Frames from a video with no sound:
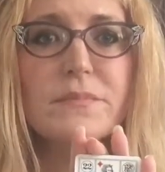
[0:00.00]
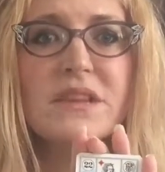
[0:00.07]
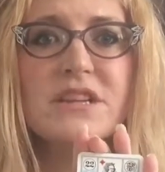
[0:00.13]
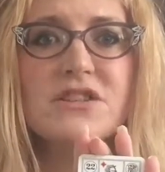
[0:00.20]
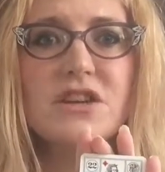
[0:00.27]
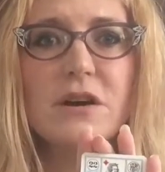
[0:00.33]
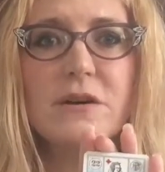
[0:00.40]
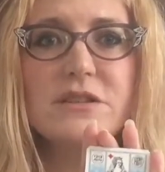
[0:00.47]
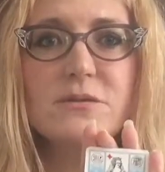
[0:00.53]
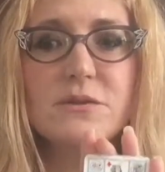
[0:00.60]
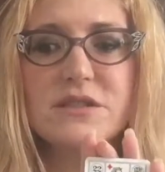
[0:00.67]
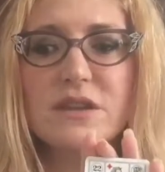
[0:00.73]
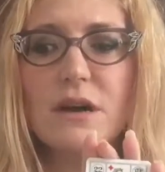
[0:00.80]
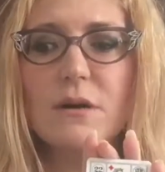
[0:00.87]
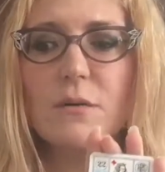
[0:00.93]
So as a
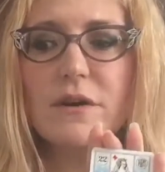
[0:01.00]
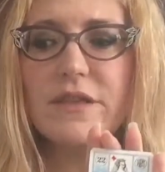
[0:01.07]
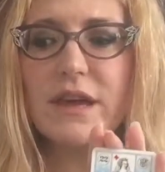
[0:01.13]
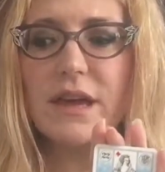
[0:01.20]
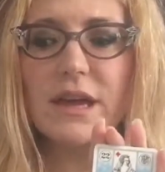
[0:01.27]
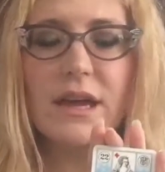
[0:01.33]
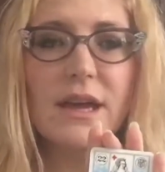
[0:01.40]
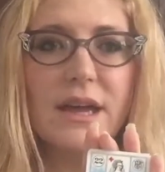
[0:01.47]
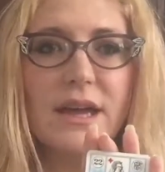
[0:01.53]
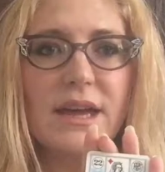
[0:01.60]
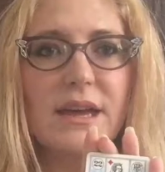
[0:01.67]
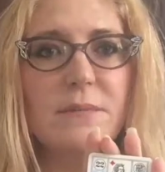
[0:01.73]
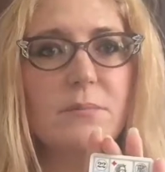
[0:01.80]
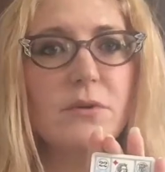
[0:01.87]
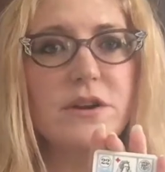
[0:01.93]
result, where they
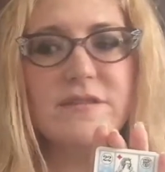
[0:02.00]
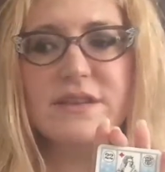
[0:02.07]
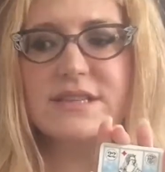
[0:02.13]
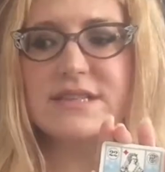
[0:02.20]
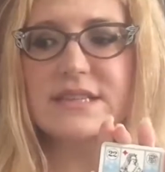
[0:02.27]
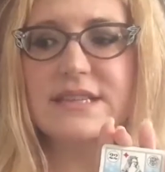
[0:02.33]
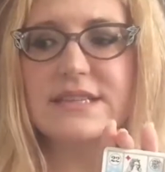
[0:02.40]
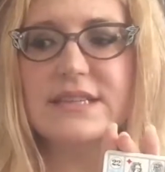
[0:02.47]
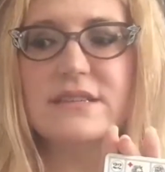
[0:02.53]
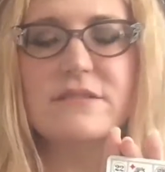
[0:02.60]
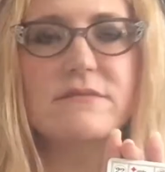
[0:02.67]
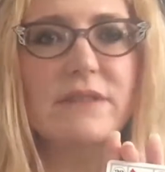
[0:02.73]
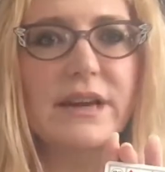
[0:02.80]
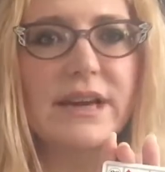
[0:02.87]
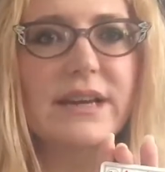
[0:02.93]
it previously didn't
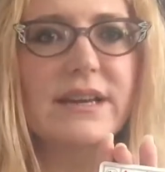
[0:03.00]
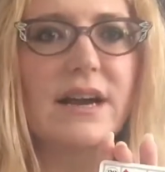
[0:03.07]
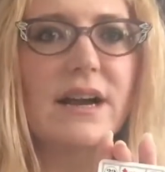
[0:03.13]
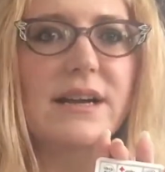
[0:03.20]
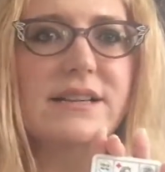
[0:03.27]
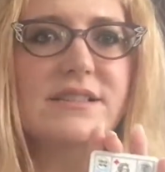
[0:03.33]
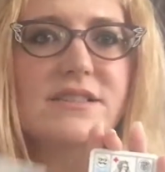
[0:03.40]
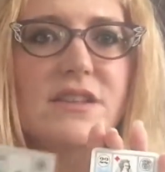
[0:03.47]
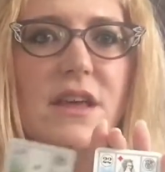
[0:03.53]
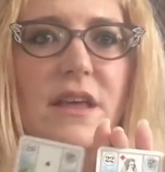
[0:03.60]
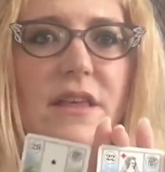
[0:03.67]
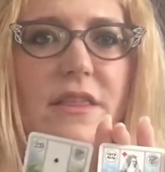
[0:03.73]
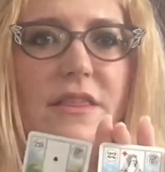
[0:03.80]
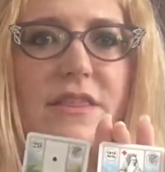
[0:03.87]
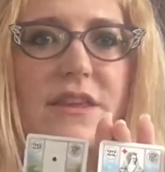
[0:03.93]
recognize
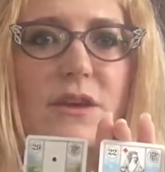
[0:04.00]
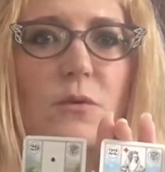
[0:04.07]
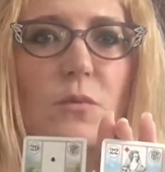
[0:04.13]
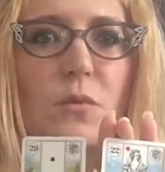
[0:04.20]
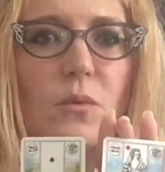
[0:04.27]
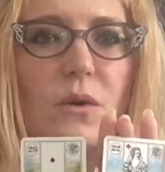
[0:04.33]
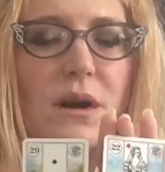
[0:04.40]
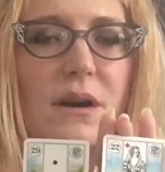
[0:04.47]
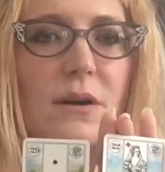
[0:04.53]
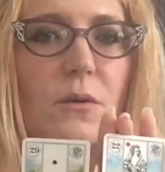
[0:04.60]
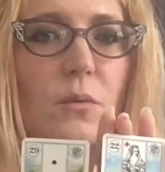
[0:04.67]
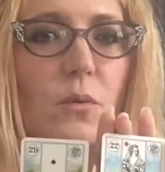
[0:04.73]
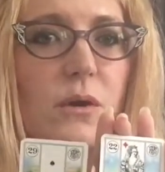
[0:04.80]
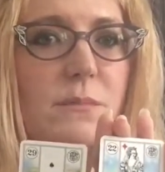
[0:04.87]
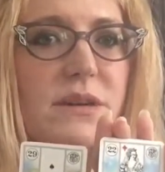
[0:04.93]
the uh,
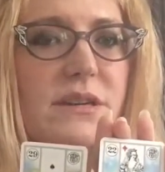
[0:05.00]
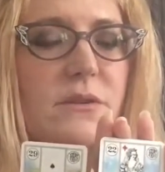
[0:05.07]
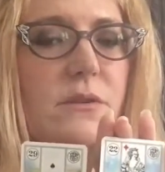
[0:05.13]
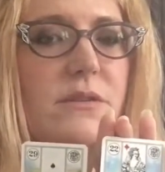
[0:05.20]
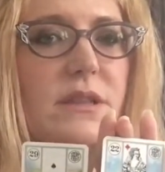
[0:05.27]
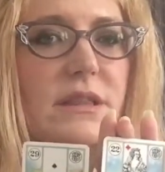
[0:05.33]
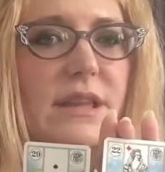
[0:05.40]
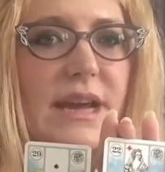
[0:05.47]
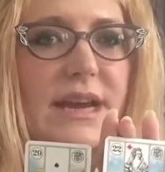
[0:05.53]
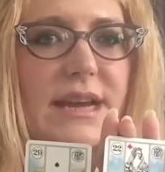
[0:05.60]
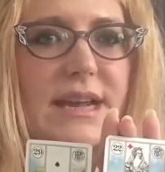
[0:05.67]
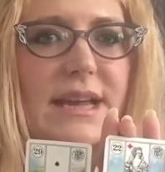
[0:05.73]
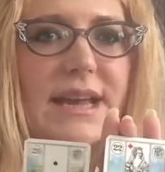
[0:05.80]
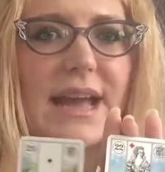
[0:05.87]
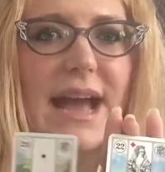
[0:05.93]
woman or the
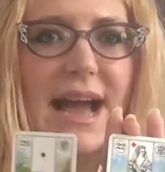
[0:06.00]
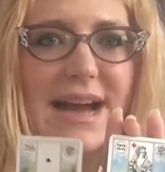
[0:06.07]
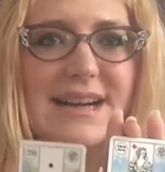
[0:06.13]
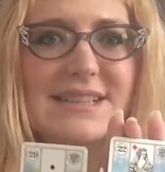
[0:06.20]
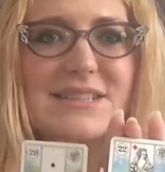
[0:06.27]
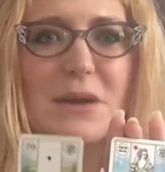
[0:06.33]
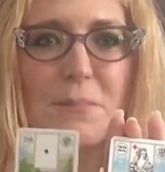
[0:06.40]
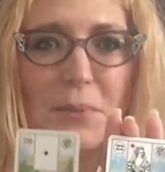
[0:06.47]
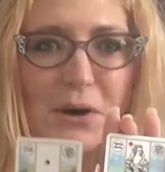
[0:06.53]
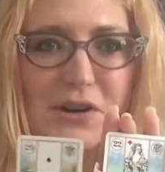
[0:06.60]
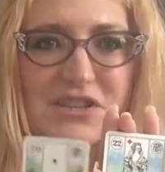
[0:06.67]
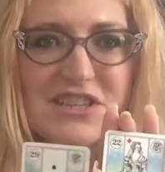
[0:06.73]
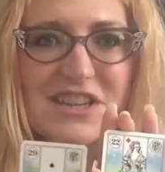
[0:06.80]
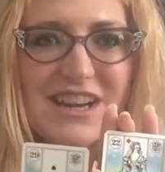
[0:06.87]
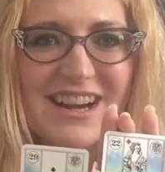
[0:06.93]
lady as a
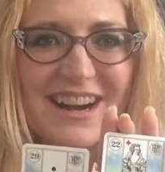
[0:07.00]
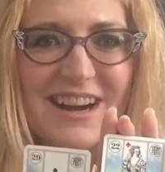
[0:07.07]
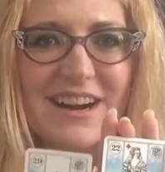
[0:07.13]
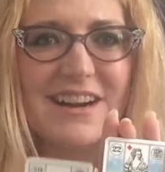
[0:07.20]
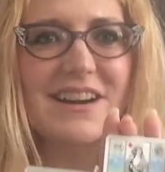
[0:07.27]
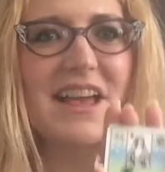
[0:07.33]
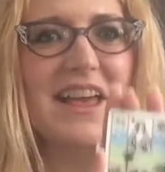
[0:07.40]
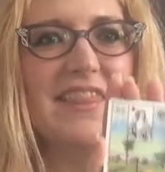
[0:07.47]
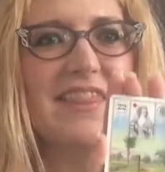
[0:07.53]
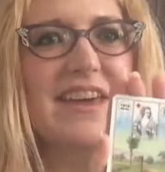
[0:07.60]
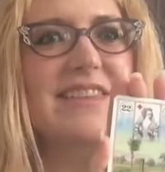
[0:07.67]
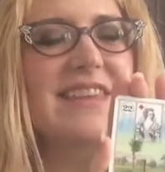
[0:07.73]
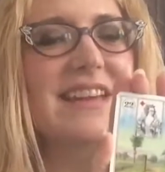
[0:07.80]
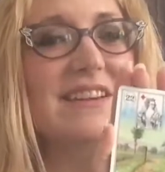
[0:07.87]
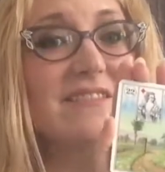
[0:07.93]
person card, they
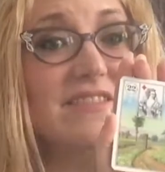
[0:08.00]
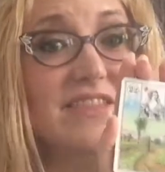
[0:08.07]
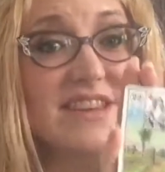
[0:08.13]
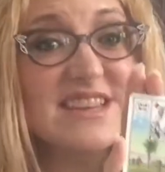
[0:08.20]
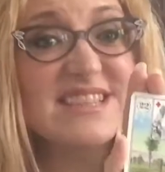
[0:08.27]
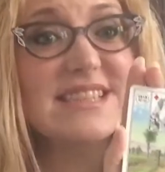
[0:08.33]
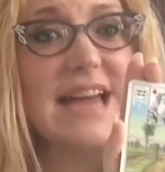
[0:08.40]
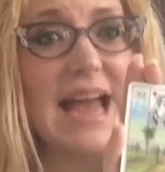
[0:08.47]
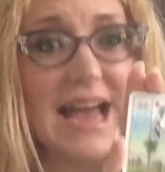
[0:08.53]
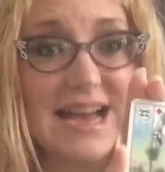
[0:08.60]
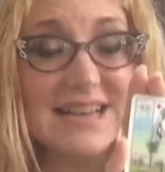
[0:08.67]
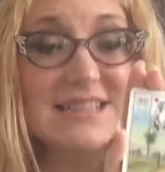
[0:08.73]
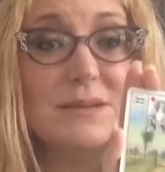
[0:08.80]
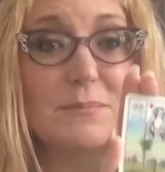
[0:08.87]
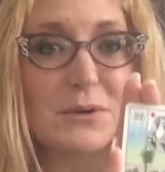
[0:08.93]
think of this
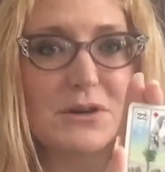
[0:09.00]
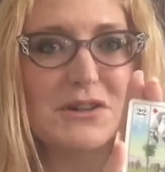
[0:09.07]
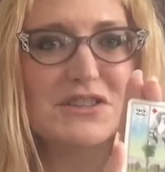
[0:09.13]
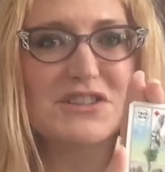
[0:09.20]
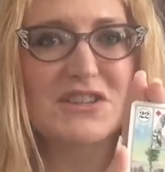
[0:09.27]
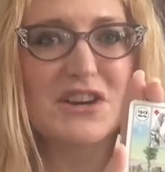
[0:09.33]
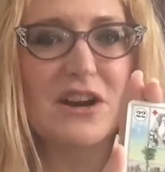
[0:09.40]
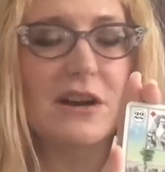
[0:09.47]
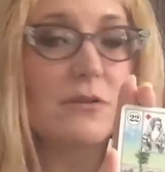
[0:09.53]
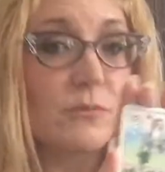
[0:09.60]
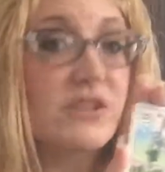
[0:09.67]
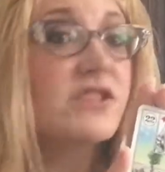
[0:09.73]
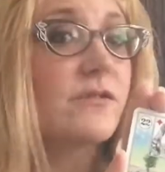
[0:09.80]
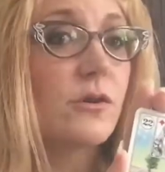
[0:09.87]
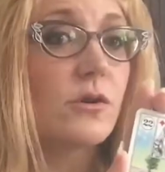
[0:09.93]
as a person card,
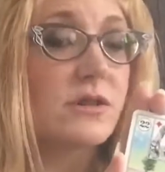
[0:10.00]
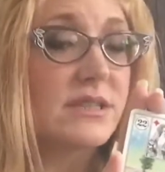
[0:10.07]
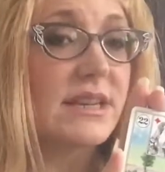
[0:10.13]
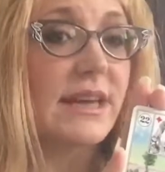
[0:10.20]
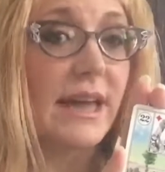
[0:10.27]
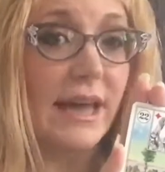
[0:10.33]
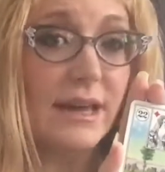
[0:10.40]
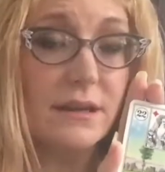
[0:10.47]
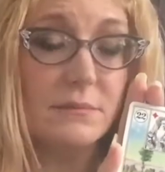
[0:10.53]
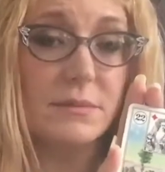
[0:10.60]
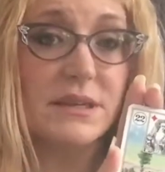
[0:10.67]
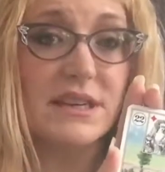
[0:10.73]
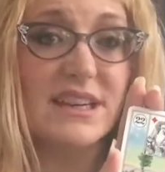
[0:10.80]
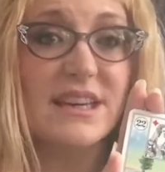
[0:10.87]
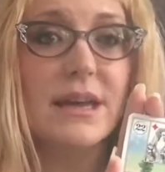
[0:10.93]
which of course it can
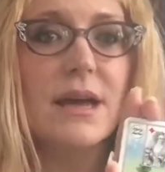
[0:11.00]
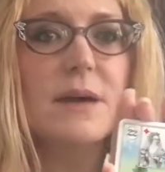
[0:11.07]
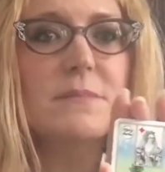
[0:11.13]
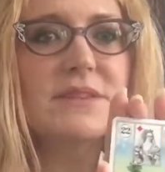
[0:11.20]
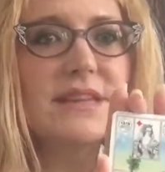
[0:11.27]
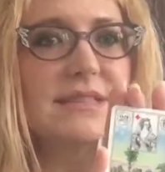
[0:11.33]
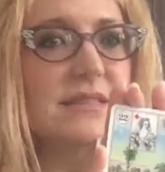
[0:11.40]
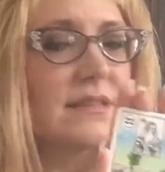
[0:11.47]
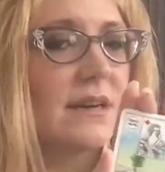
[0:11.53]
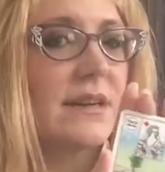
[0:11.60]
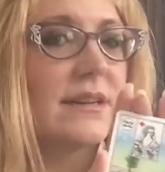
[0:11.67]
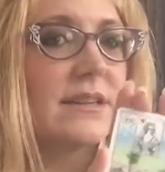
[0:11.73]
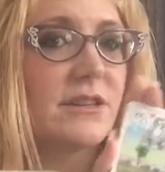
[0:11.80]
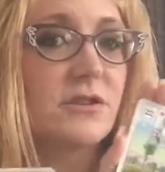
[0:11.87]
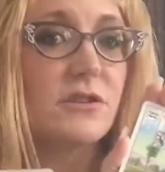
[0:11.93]
be, but that's not
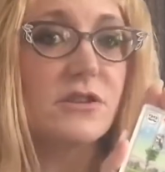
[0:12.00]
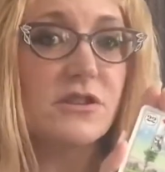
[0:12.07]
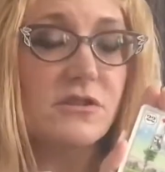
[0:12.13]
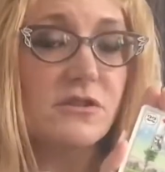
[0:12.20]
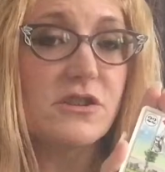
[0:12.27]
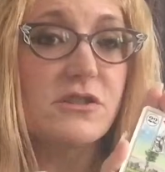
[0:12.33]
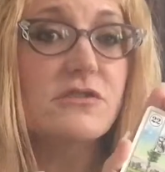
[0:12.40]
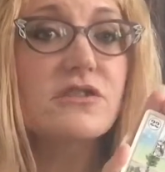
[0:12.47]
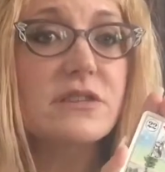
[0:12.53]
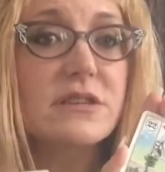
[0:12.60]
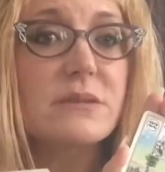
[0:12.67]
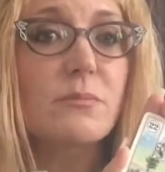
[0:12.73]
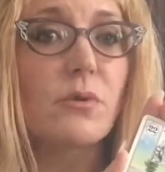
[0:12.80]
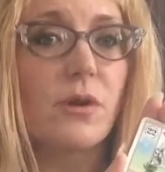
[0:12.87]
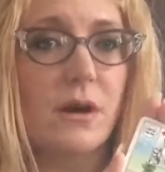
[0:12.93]
you know usually
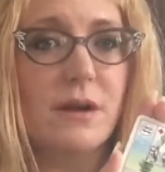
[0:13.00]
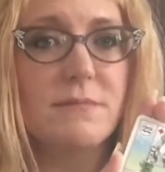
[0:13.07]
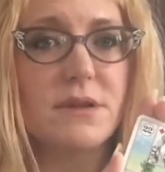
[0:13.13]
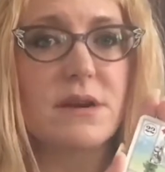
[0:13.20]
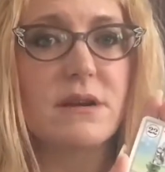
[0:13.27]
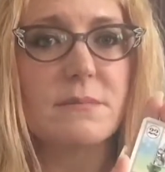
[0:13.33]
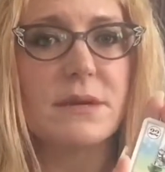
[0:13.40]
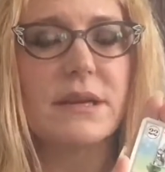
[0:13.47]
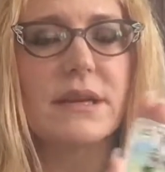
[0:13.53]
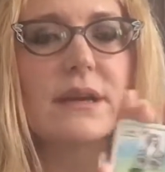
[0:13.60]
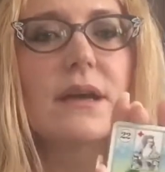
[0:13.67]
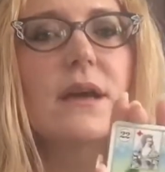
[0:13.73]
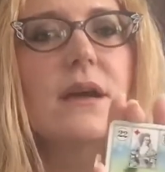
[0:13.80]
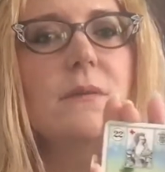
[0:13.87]
the primary meaning.